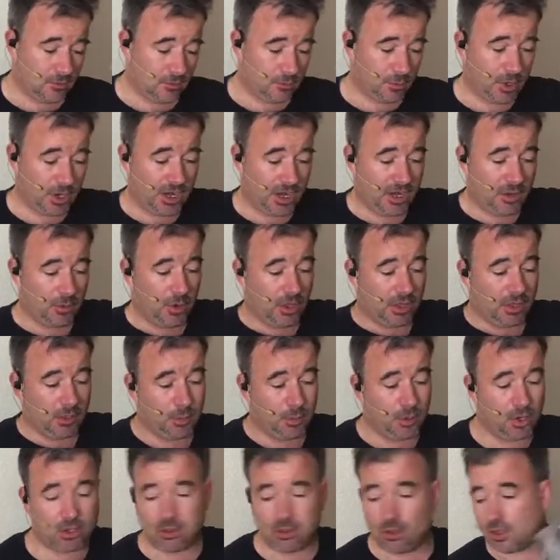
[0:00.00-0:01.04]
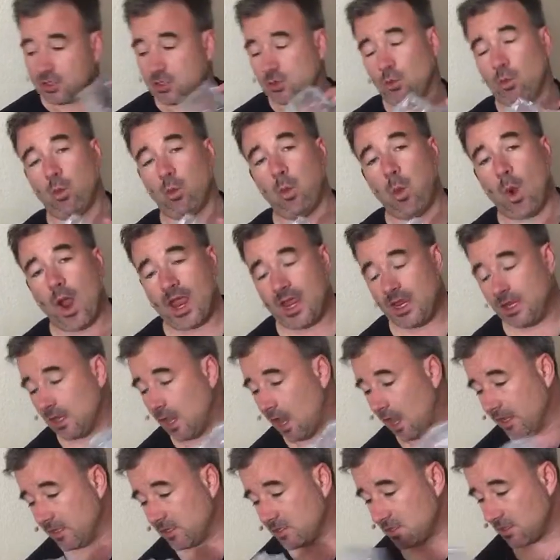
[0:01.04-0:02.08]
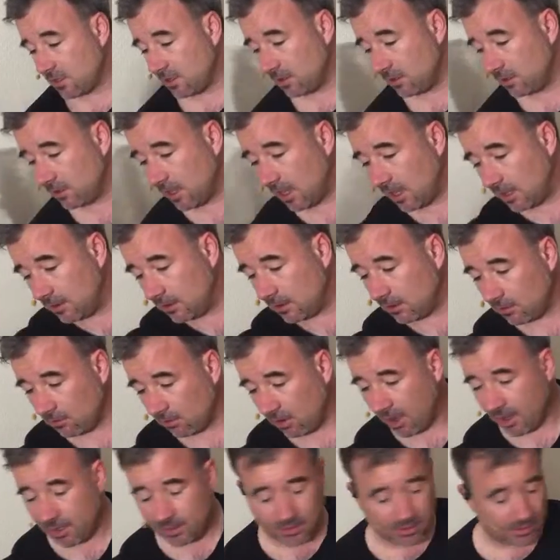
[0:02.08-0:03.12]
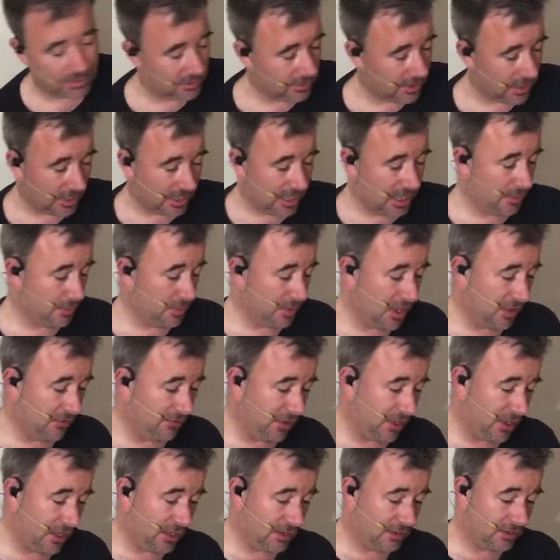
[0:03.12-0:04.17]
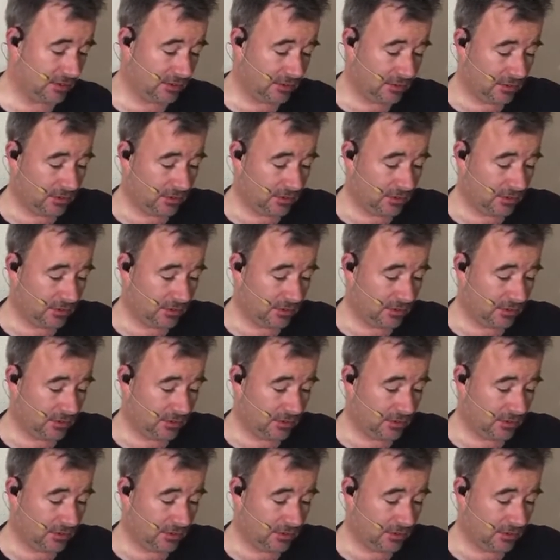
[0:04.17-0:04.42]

But anyway, the book looks way nicer than the grade that they keep giving it.